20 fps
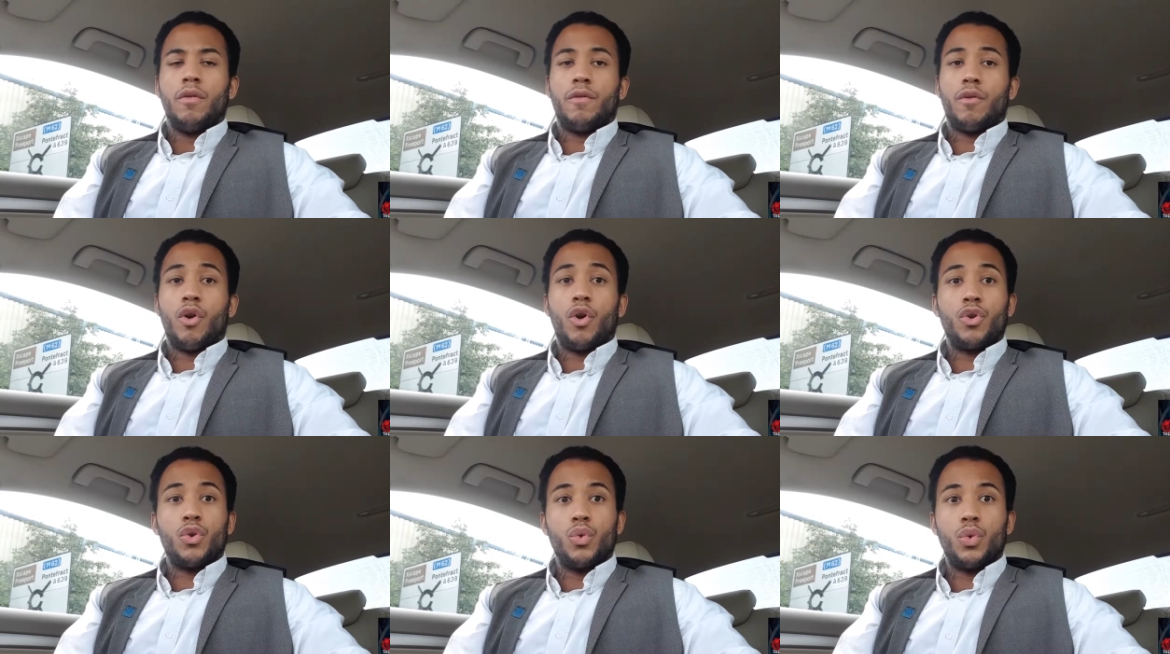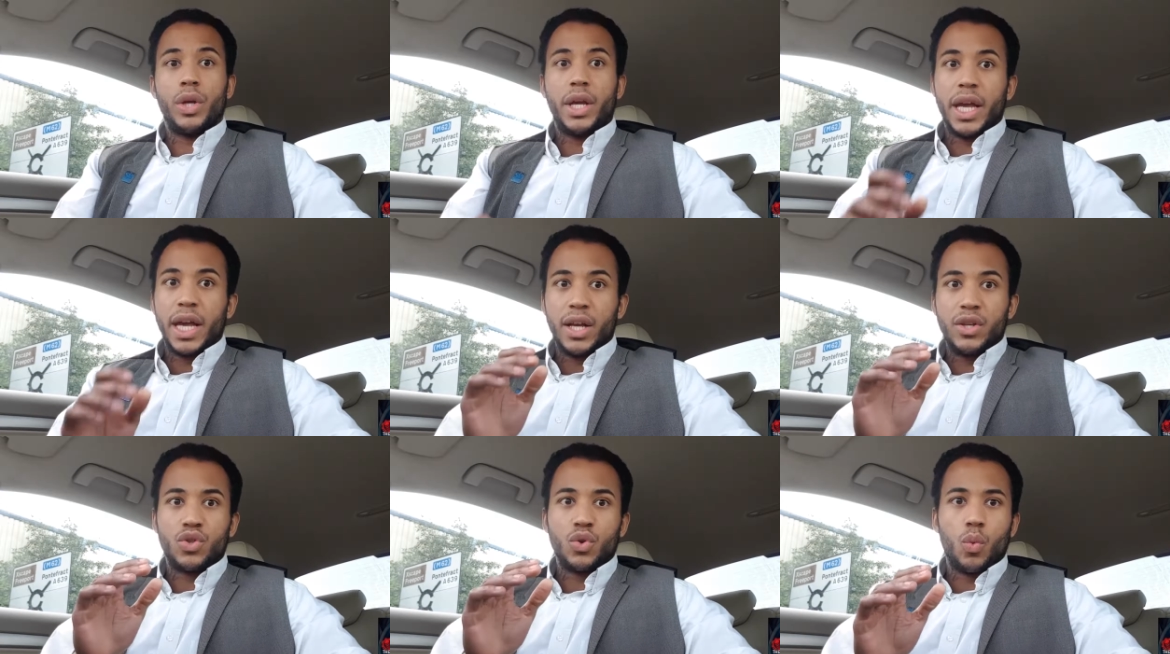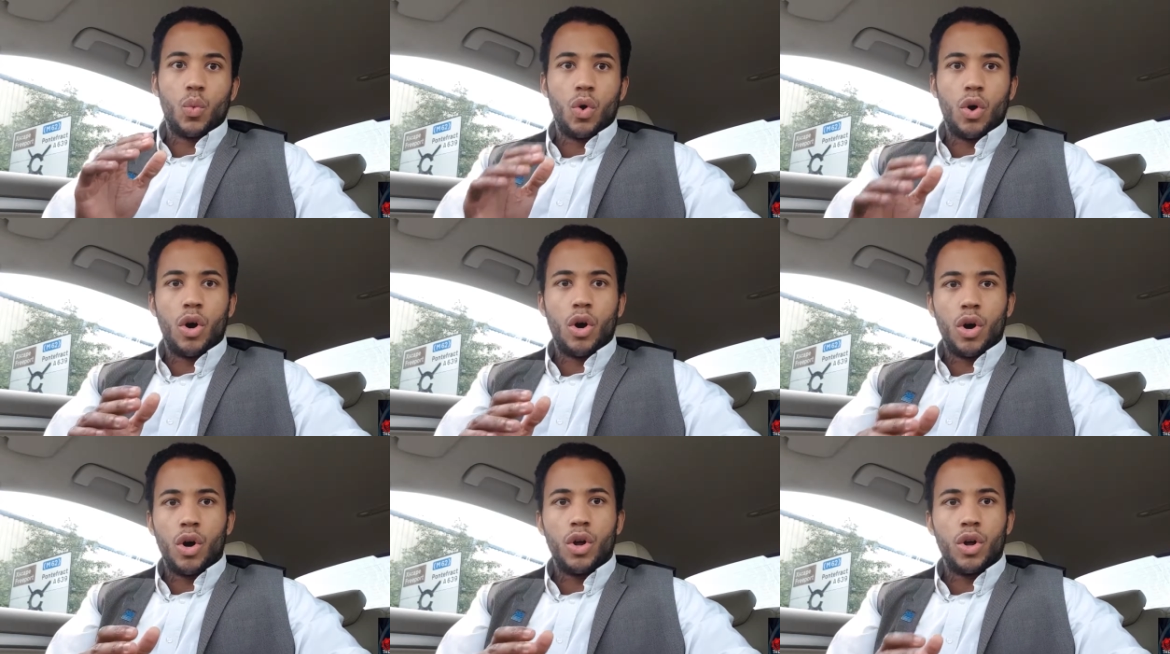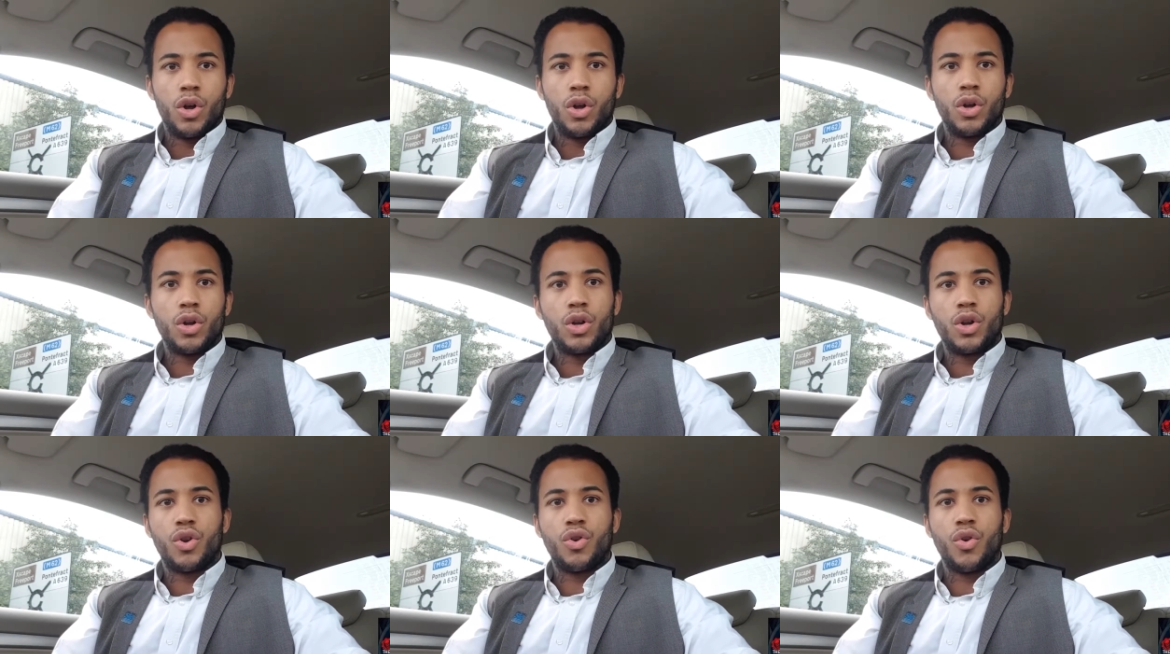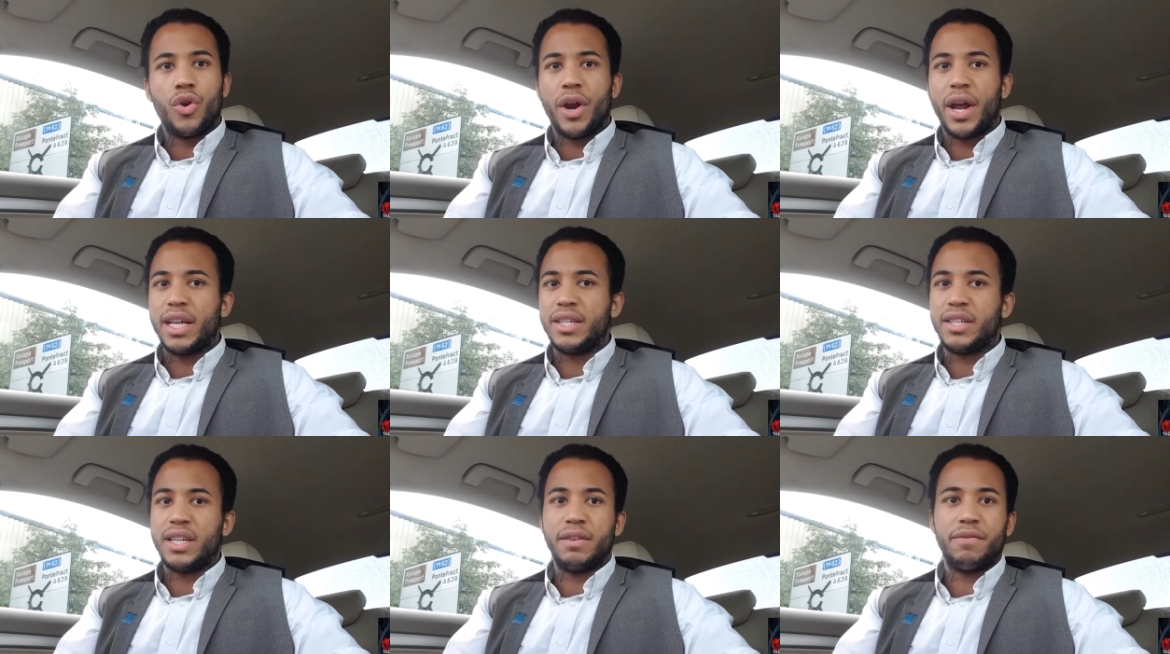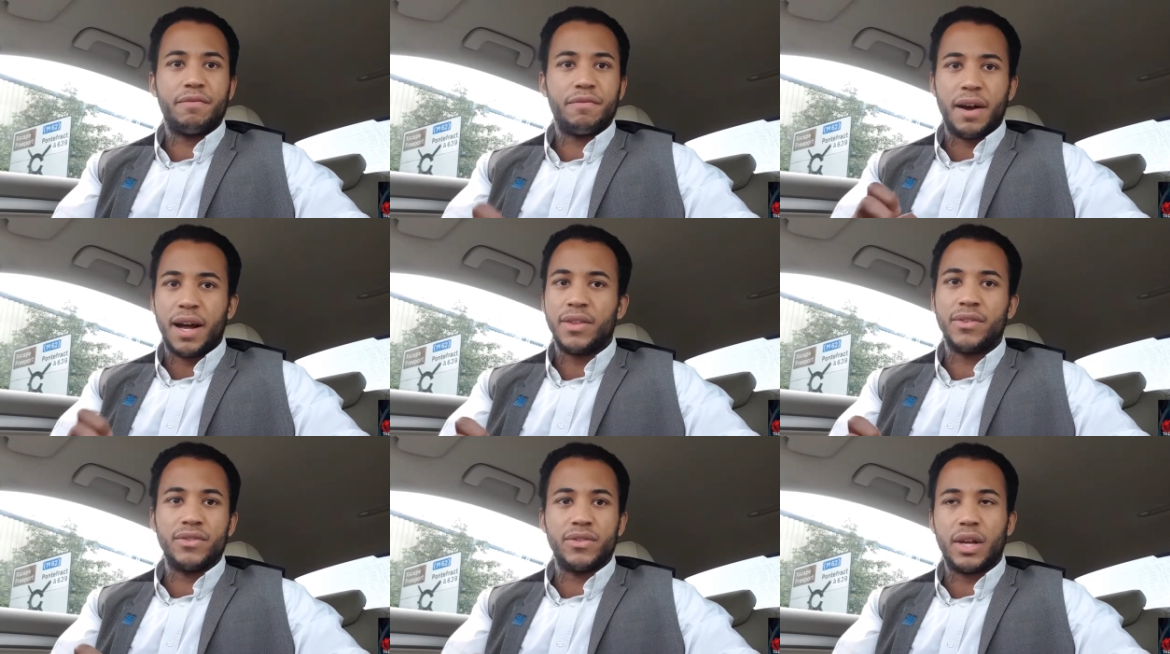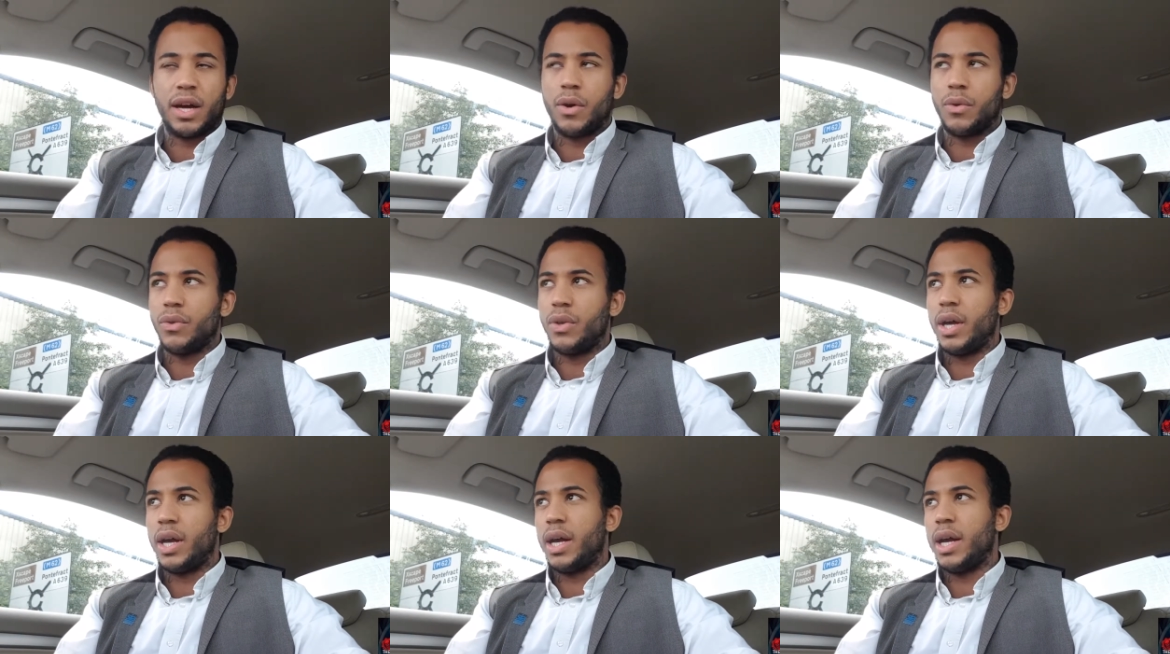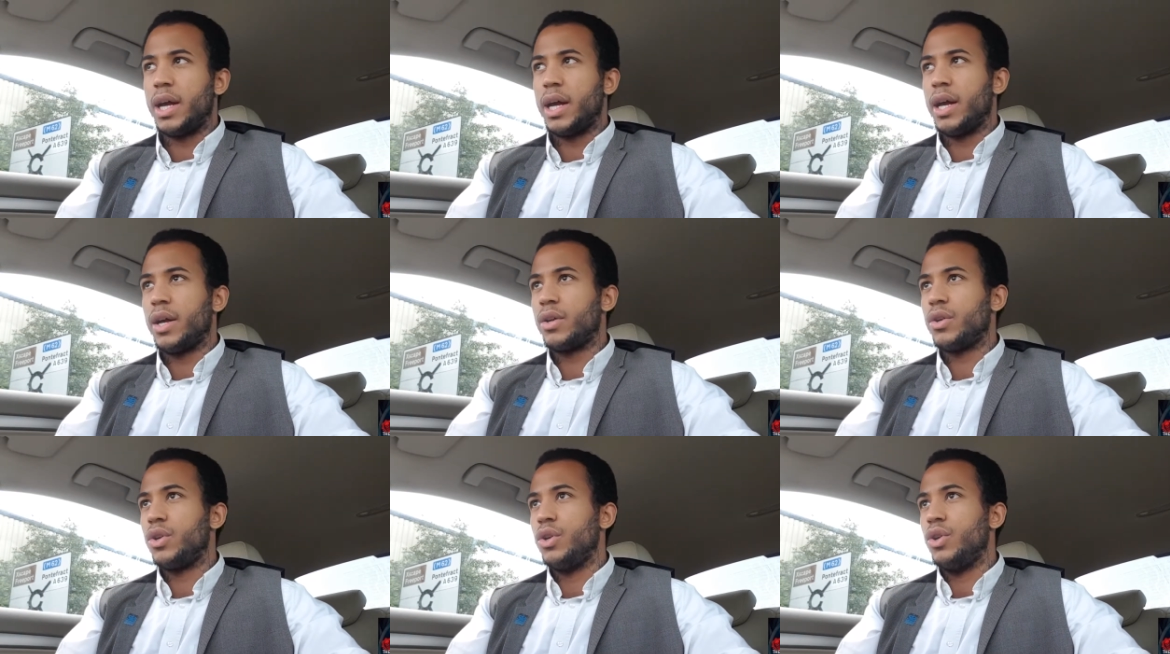For all you Gears of War crazy fans out there,